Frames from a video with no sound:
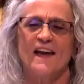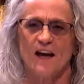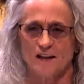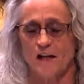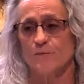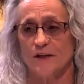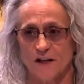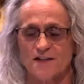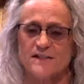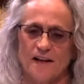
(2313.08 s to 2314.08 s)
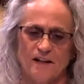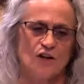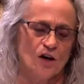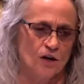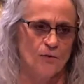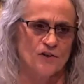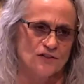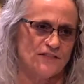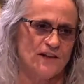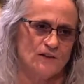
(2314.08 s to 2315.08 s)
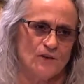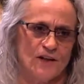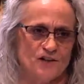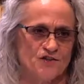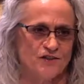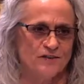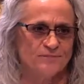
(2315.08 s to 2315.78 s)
And I'm against any car wash at that location.